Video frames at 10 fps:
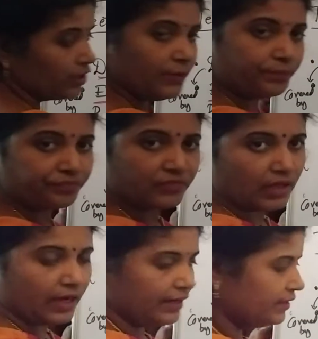Okay,
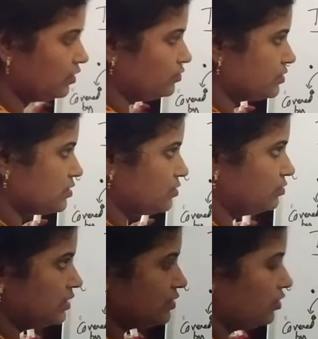and nerves.
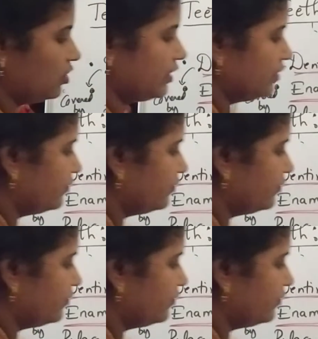So these all,